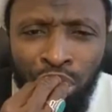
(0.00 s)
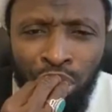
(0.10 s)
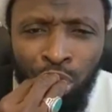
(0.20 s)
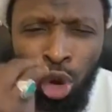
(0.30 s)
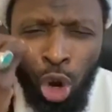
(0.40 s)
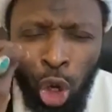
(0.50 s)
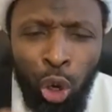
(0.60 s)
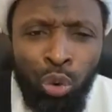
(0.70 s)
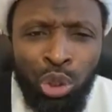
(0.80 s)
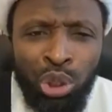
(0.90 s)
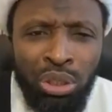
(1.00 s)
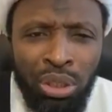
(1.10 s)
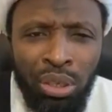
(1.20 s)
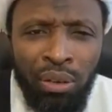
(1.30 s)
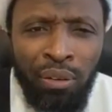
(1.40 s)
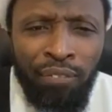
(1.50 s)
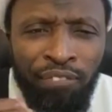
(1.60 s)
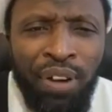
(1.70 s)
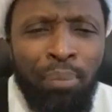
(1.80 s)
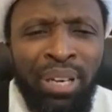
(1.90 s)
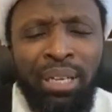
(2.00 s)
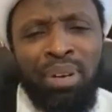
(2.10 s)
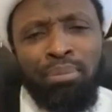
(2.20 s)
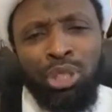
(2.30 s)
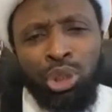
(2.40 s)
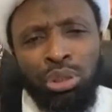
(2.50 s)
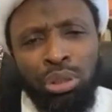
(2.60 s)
your close family members.